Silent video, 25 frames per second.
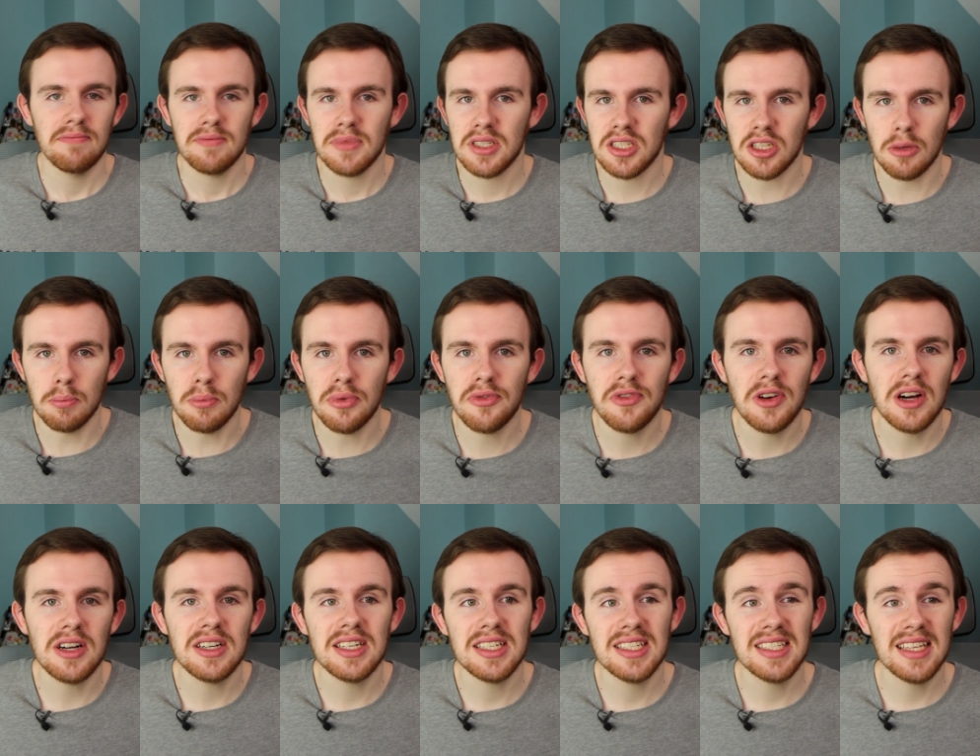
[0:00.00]
Some
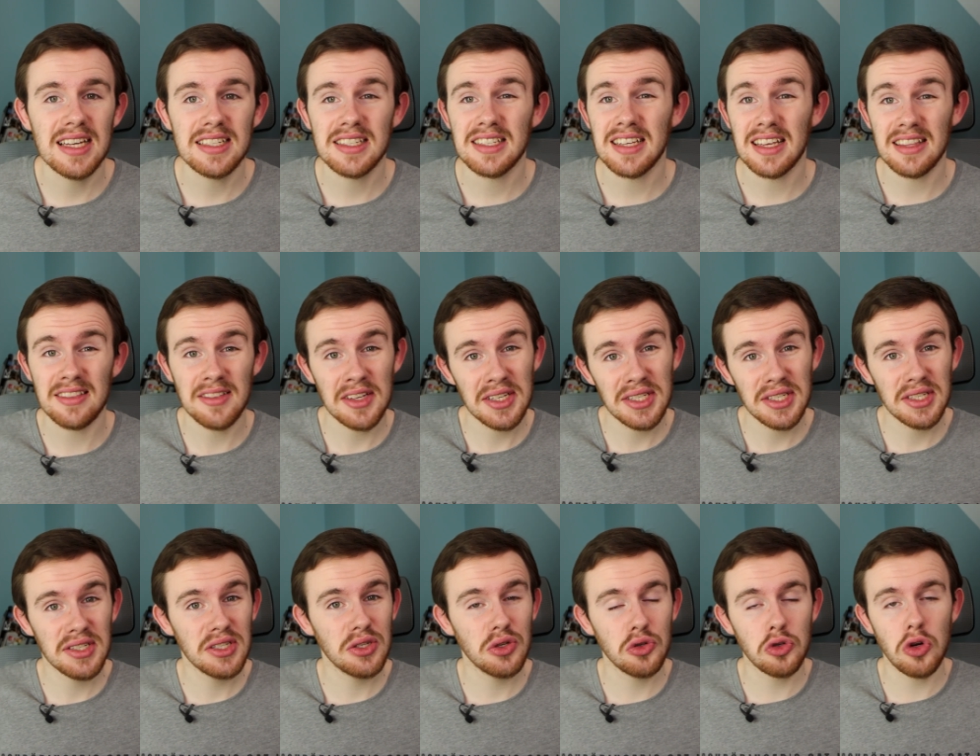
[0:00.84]
prefer to sit and
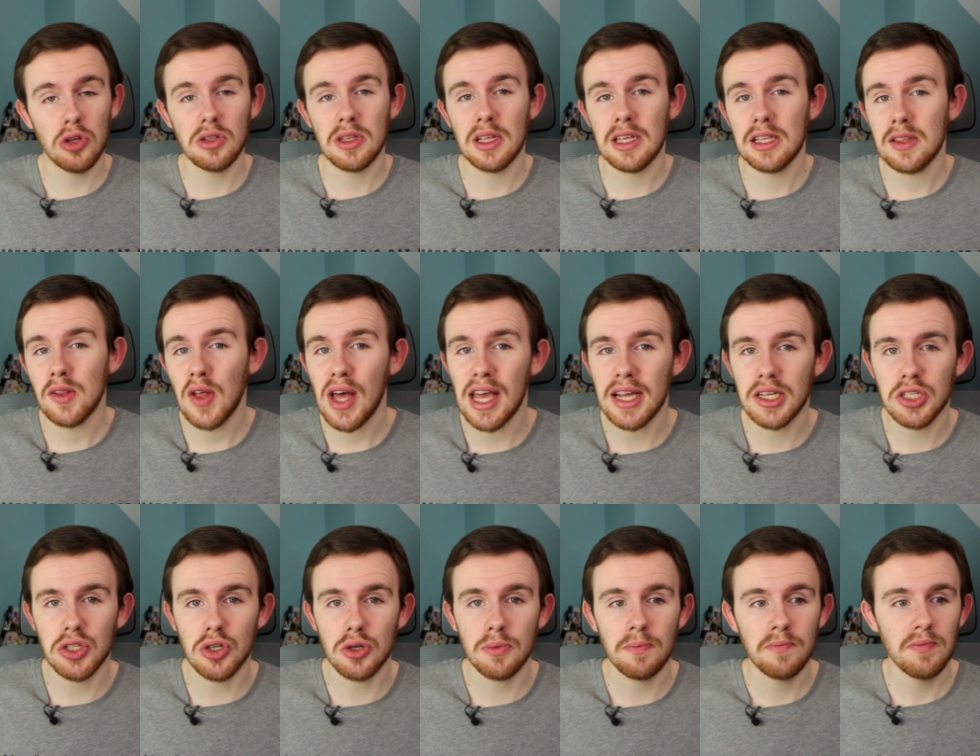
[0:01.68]
listen to an online
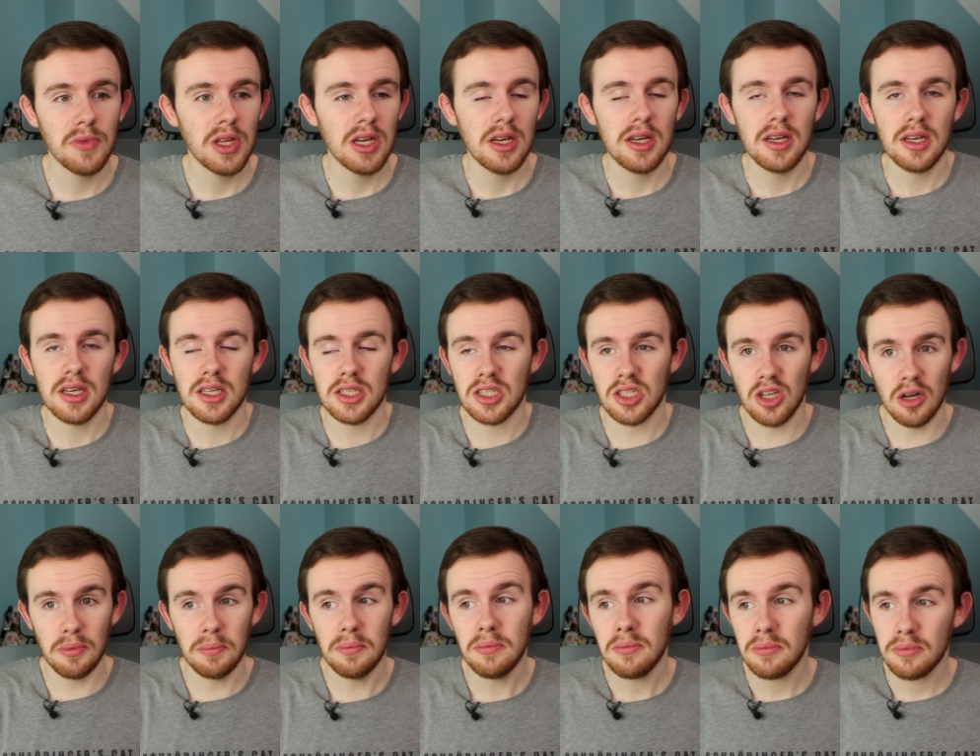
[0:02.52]
lecture.
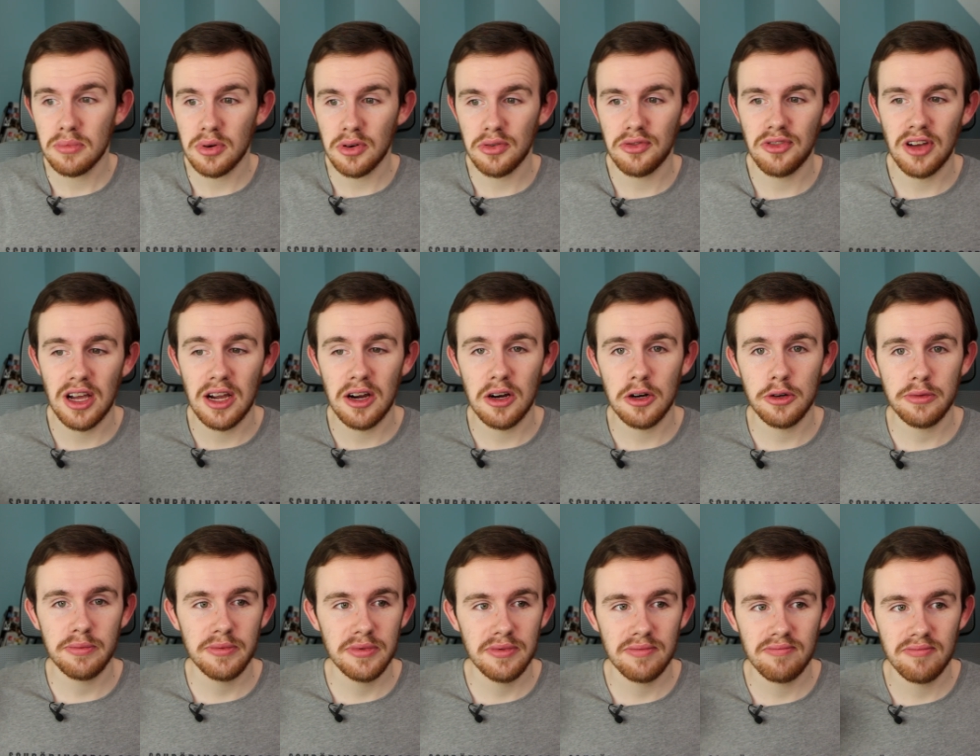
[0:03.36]
Some
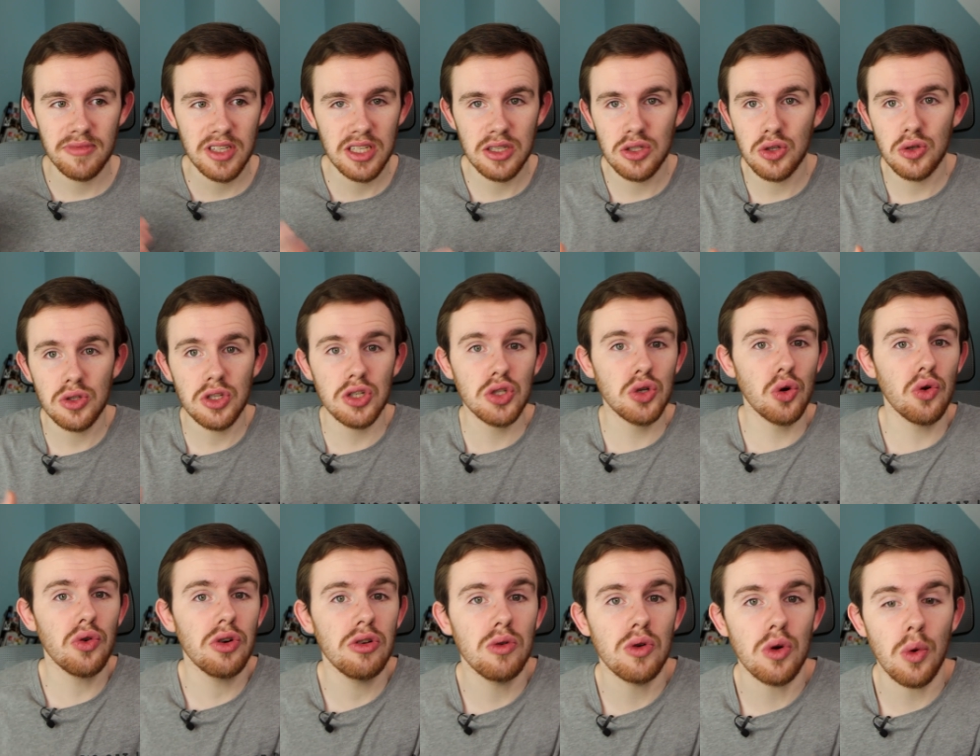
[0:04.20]
prefer to do
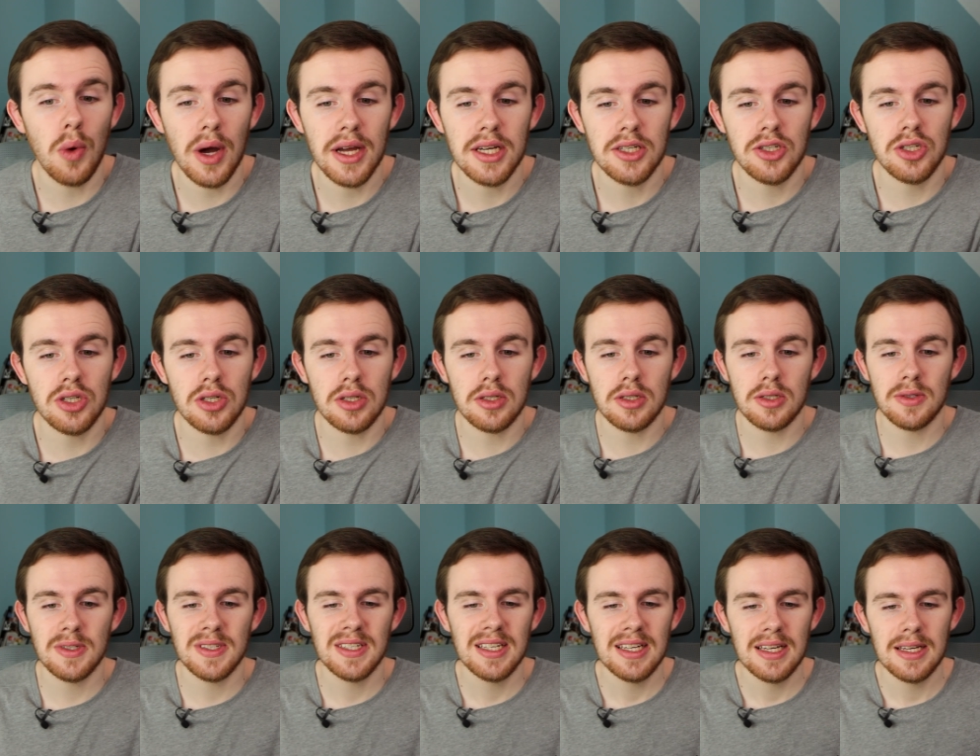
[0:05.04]
tutorial
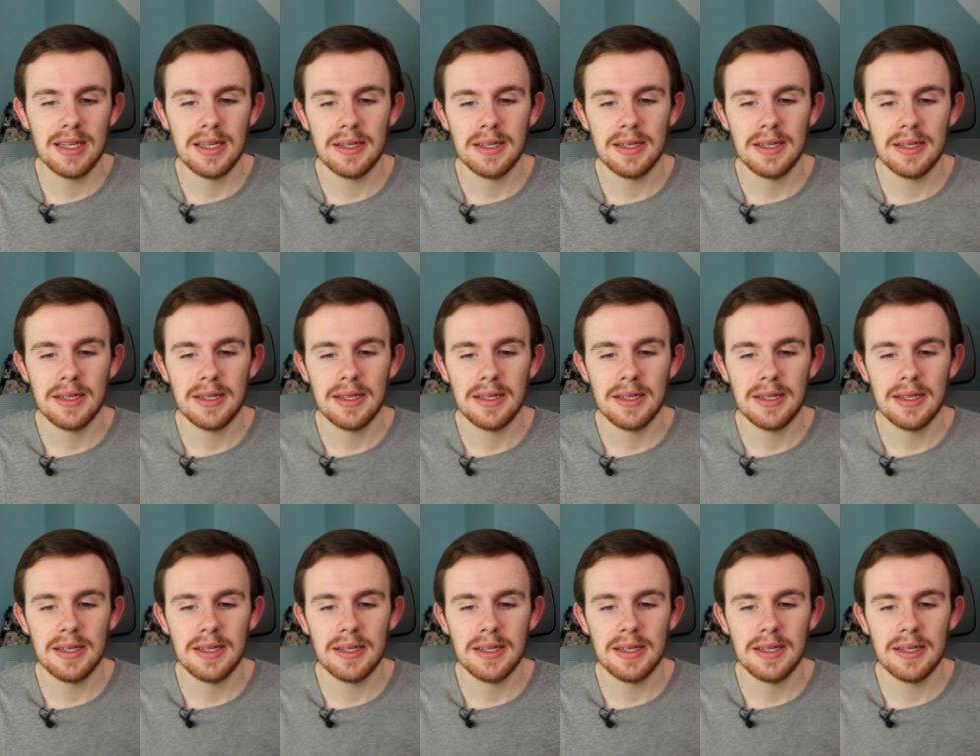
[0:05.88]
questions.